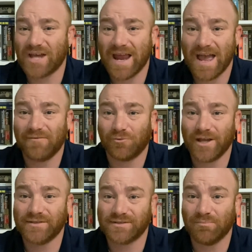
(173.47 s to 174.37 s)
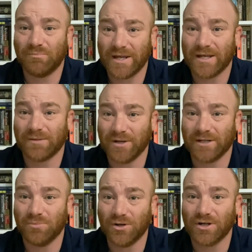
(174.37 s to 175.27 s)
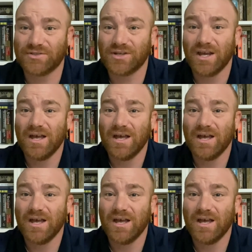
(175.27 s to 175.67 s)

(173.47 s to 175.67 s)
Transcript: I have read some big, big books.